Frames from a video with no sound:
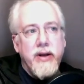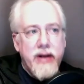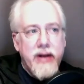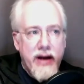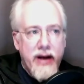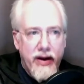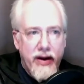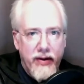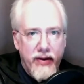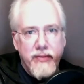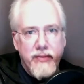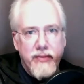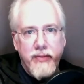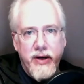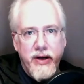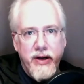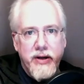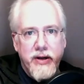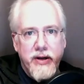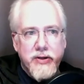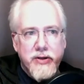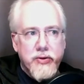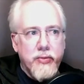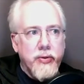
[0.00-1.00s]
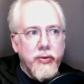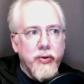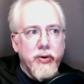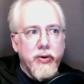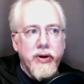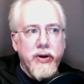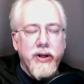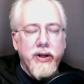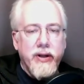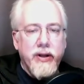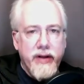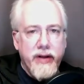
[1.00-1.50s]
Now the media is
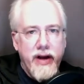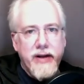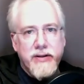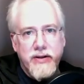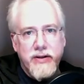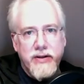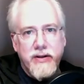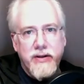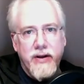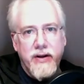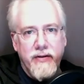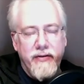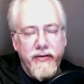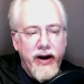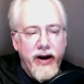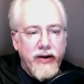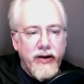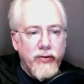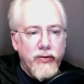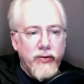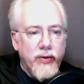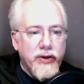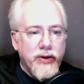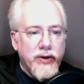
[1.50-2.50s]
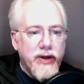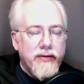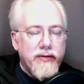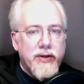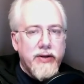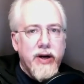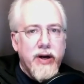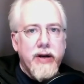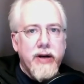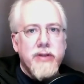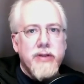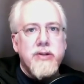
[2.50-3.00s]
reporting that's in fact what they've
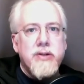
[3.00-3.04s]
done.